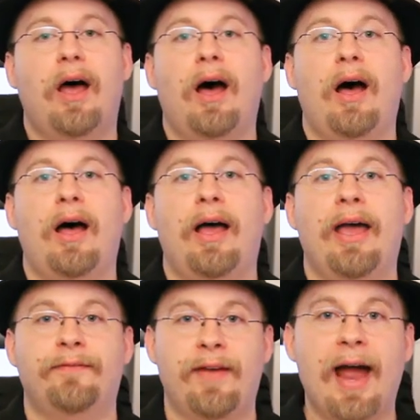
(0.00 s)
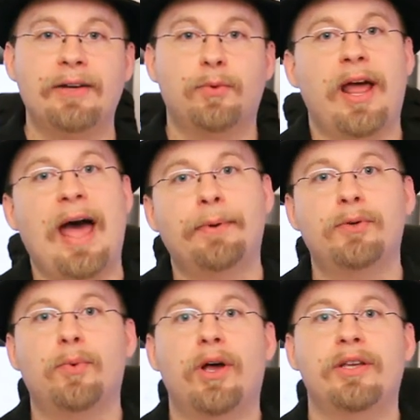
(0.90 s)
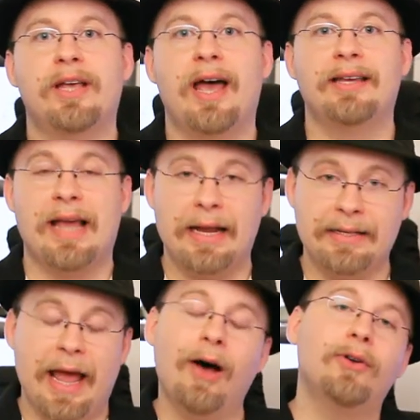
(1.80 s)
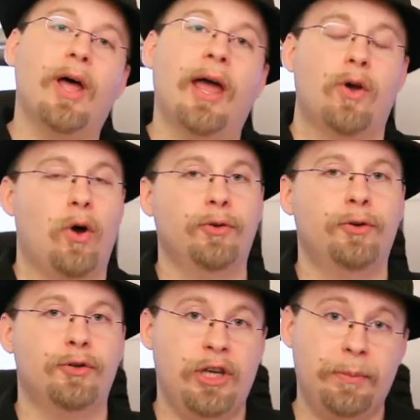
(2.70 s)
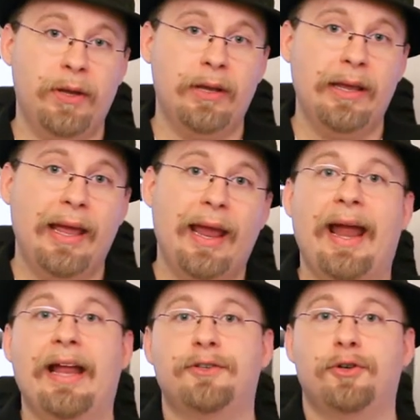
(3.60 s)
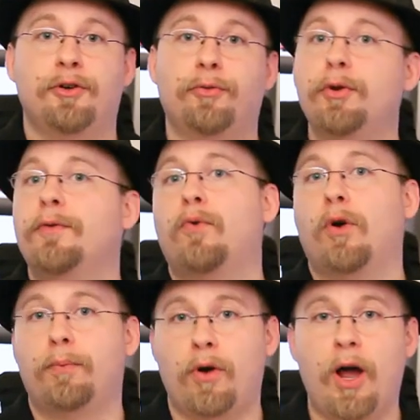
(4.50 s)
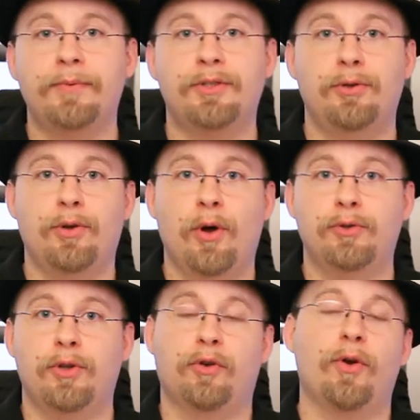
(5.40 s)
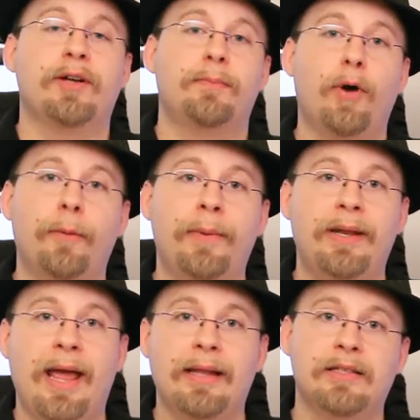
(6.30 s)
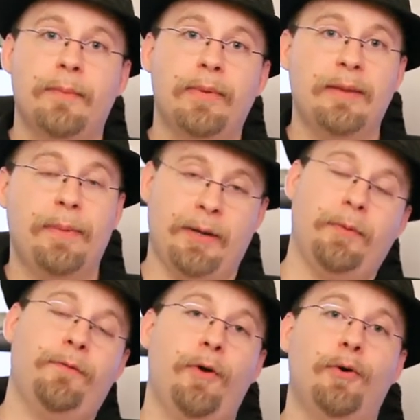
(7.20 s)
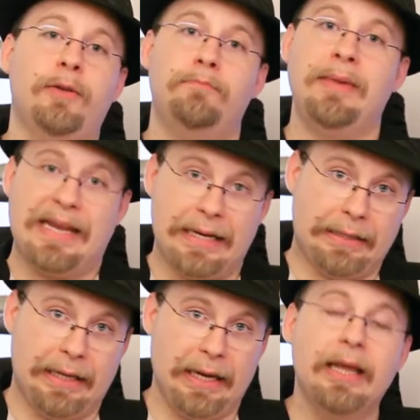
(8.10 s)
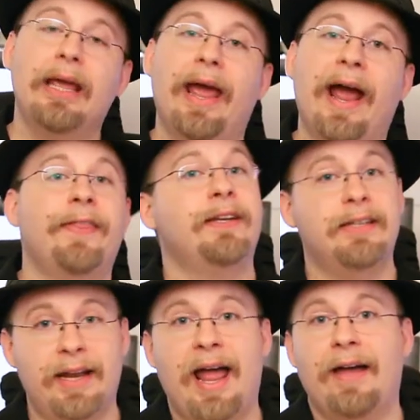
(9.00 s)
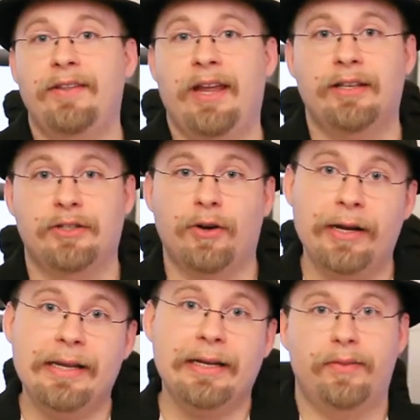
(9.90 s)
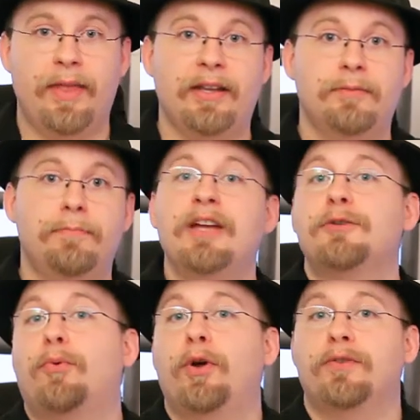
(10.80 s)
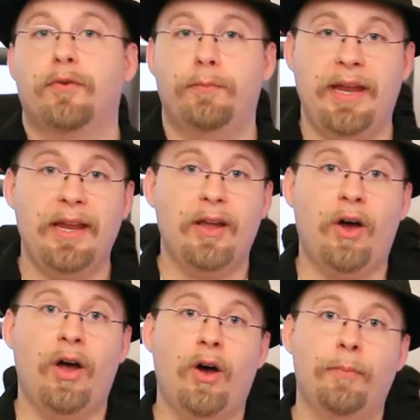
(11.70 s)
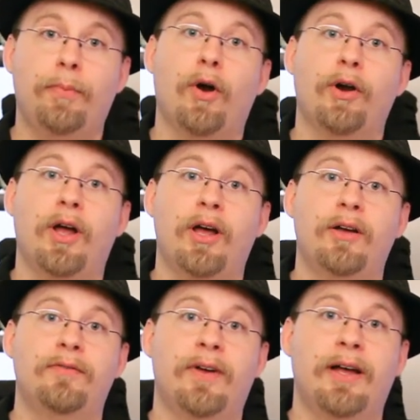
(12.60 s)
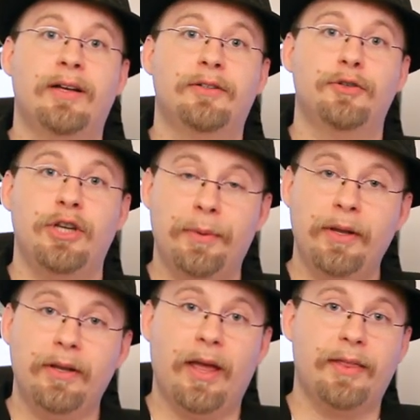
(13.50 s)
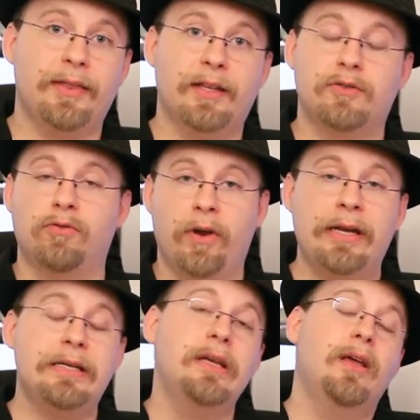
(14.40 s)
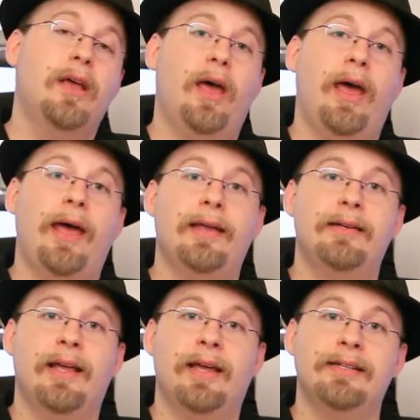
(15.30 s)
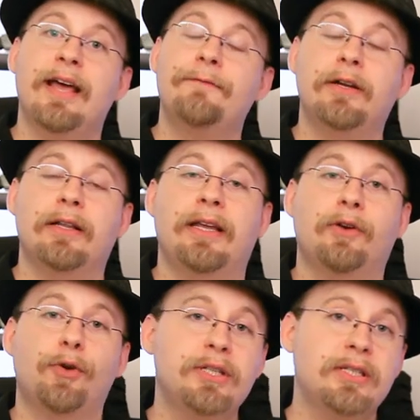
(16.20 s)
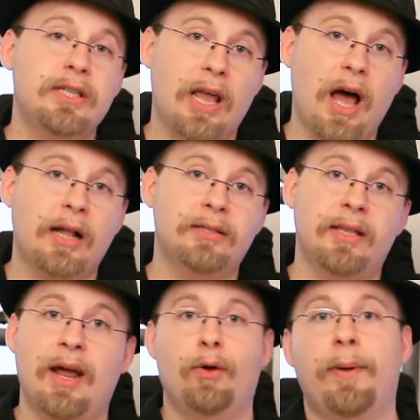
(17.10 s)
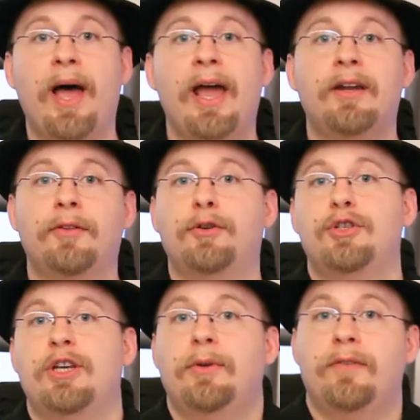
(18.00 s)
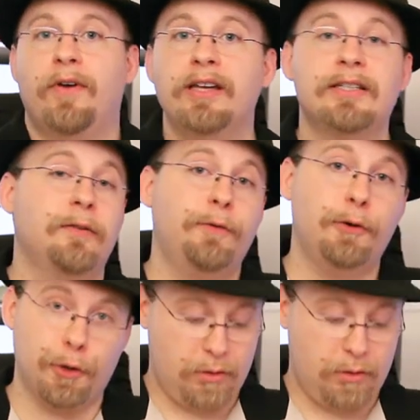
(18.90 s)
Uh, in fact, what happened was I sat down, I called Toshiba, answered three or four prompts to go to the correct department, and somebody picked up the phone immediately. And they did have the answer I needed. That is major points for me uh, on part of uh, Toshiba. I think that's great, and uh, it definitely increases the odds that I will buy another Toshiba device in the future.